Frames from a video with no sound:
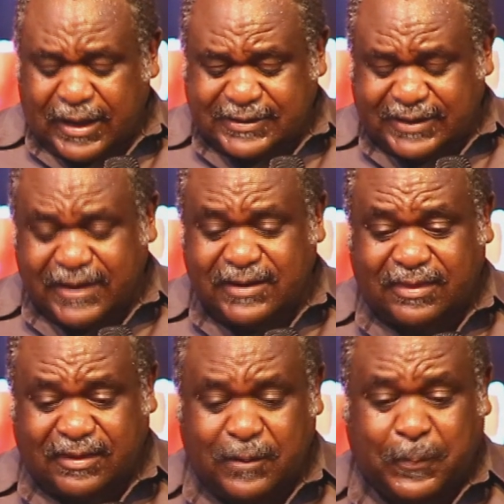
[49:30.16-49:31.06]
said
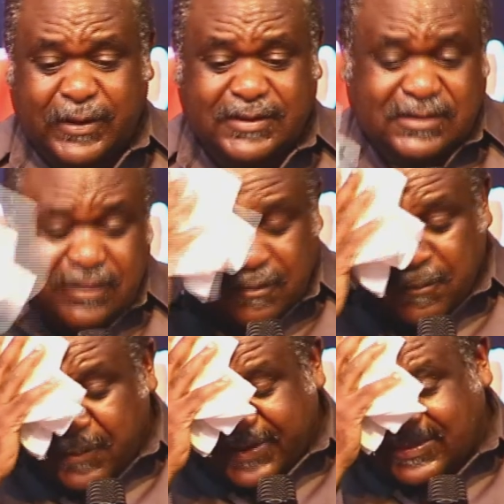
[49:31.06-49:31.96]
3 points,
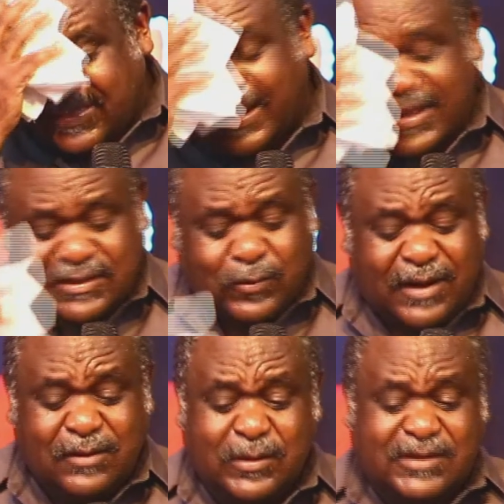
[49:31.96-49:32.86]
but the last
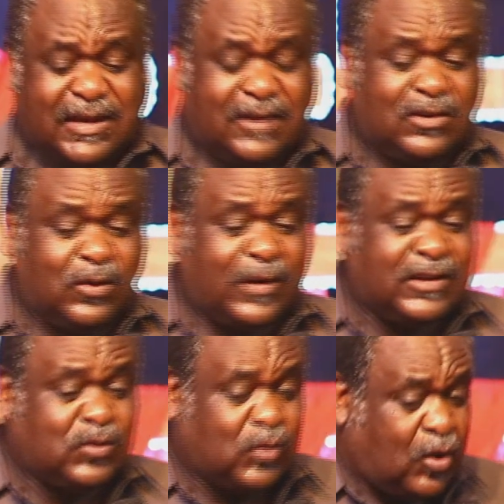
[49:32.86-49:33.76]
one, which I don't
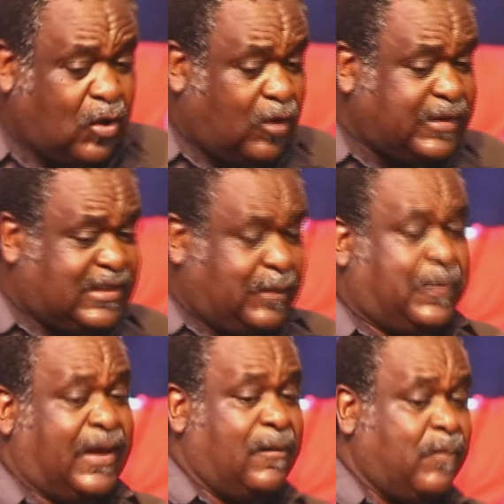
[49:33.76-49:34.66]
want to go
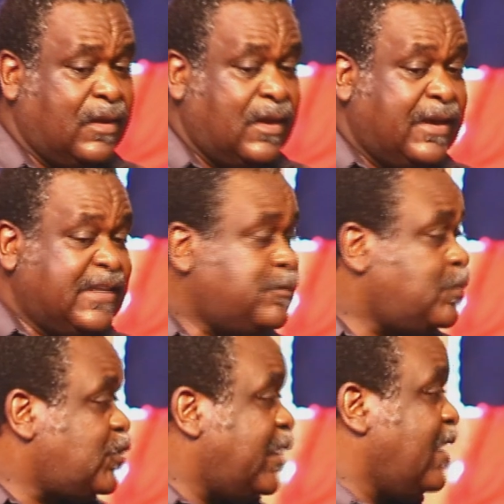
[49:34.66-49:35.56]
deeper, is
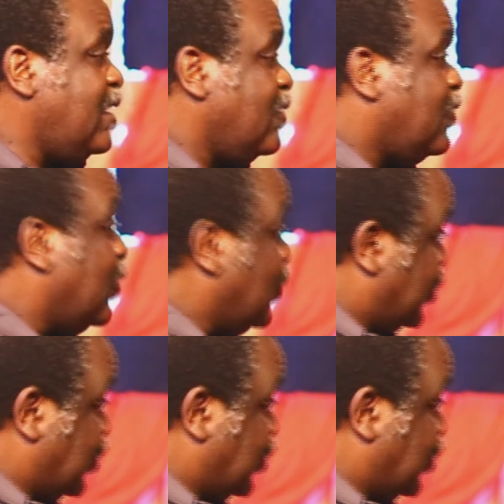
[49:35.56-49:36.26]
pray for your